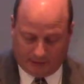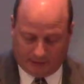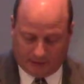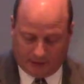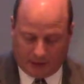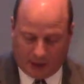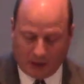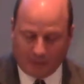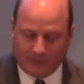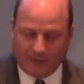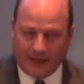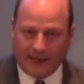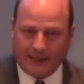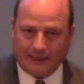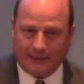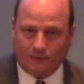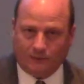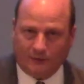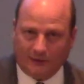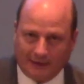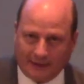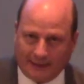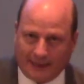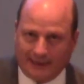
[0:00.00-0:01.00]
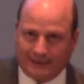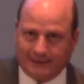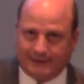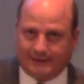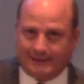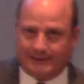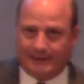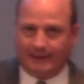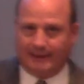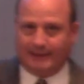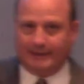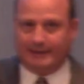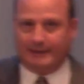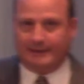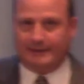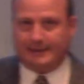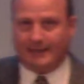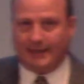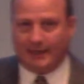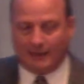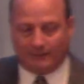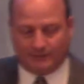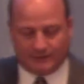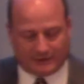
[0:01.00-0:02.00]
Our body realizes that it
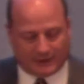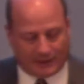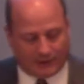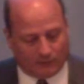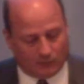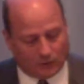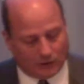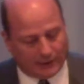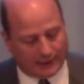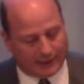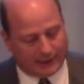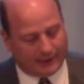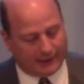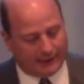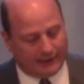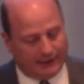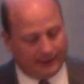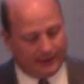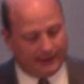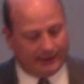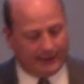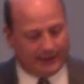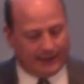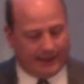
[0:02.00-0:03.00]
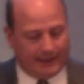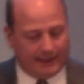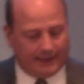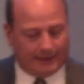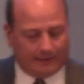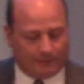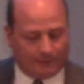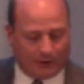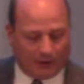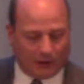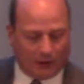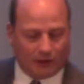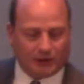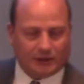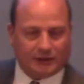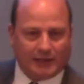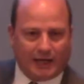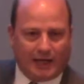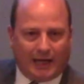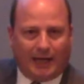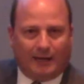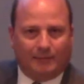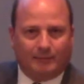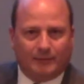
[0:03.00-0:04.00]
needs help somewhere, and it perks
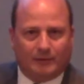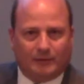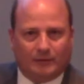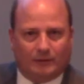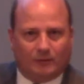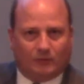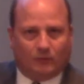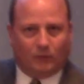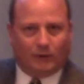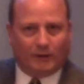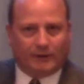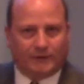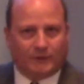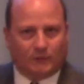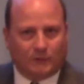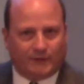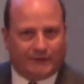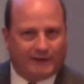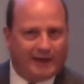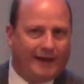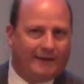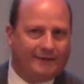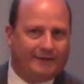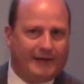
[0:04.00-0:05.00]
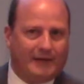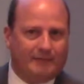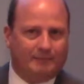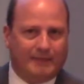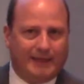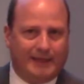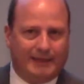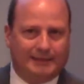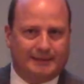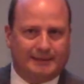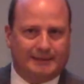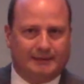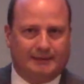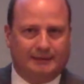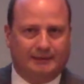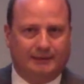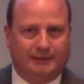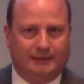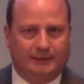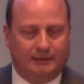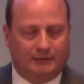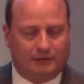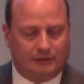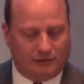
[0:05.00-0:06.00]
up with or without that
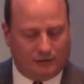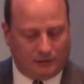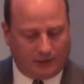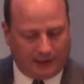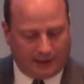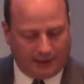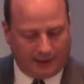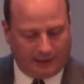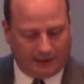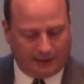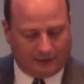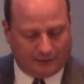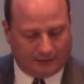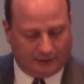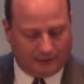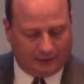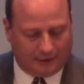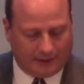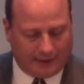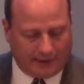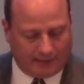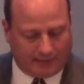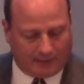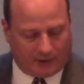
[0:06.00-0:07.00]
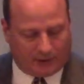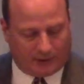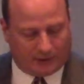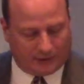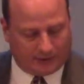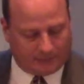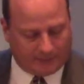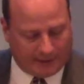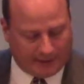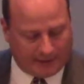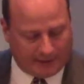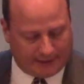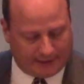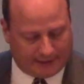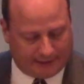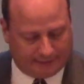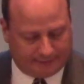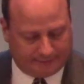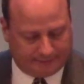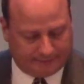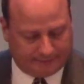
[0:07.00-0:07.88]
medicine to heal that part of the body.